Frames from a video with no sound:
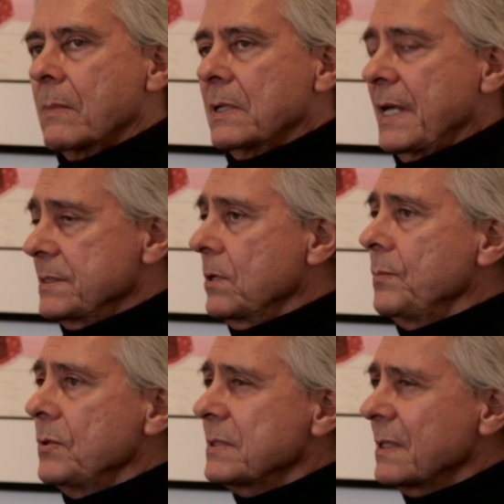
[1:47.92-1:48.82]
classical
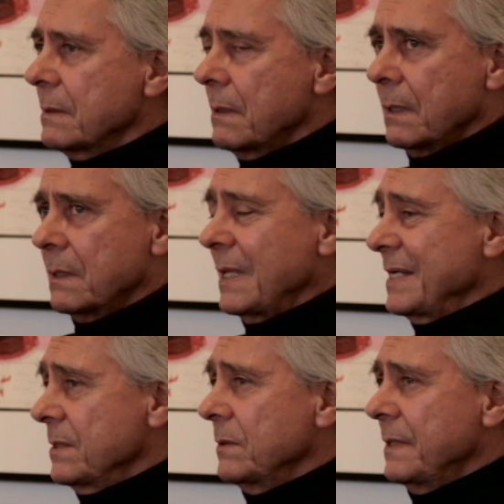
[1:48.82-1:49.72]
music,
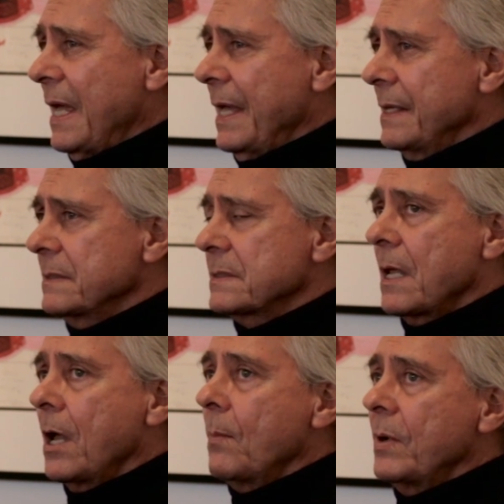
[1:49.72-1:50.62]
classical dance,
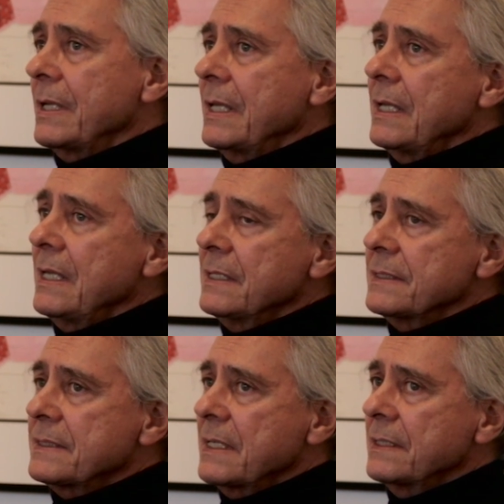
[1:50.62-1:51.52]
but in a
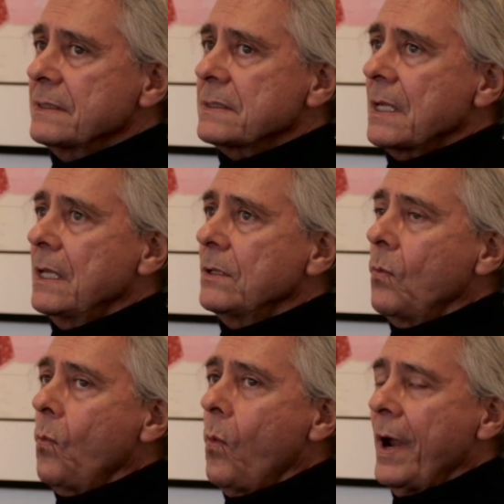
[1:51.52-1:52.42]
sense, in a
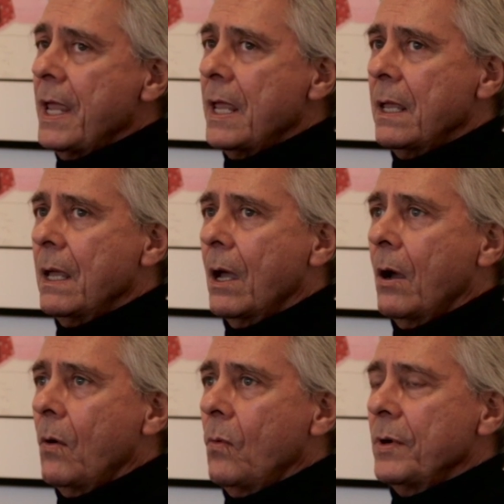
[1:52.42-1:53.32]
way
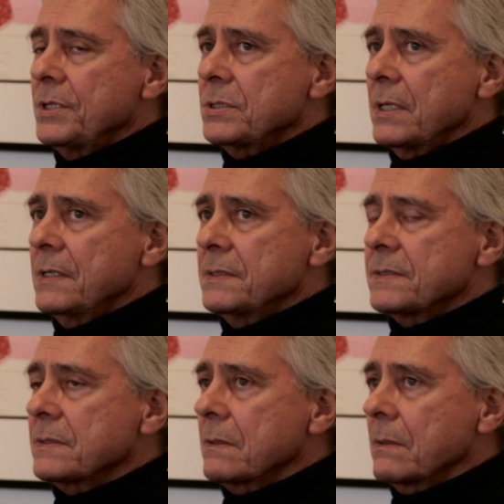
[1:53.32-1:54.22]
which
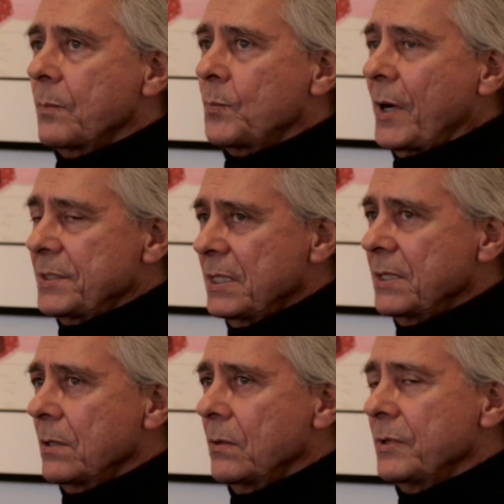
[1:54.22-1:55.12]
is
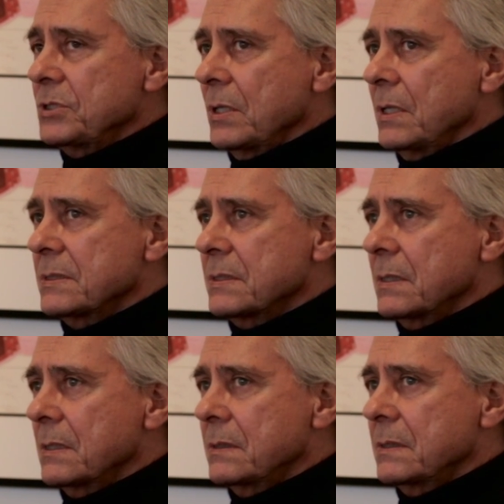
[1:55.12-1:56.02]
particular, which
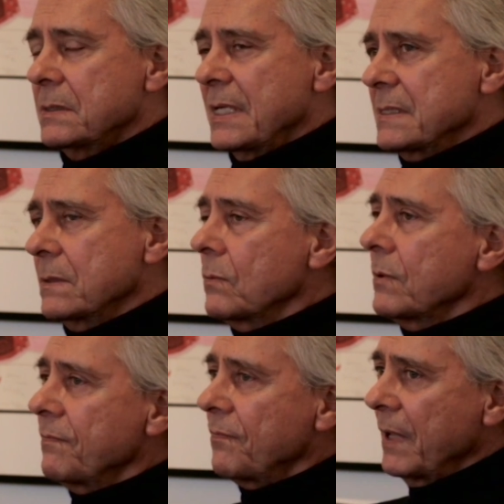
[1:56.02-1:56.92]
doesn't
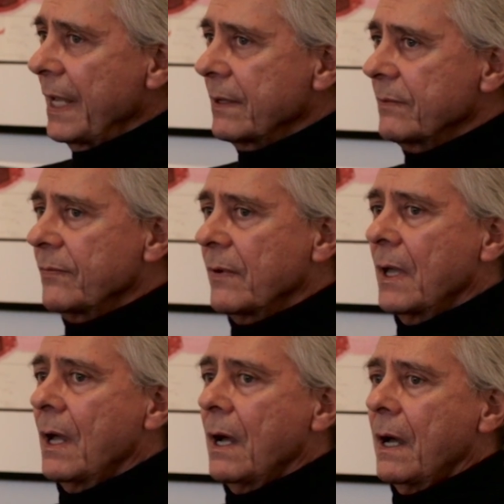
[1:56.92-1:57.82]
reflect
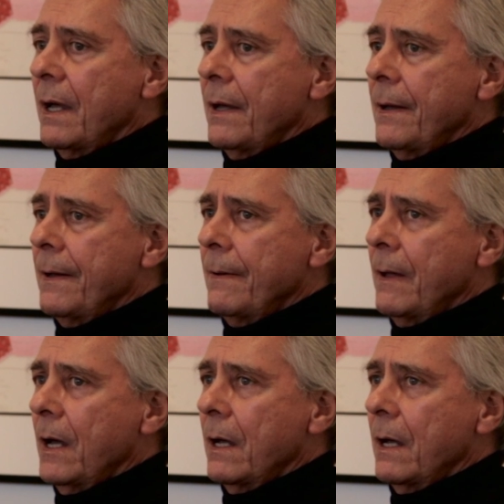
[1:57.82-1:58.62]
a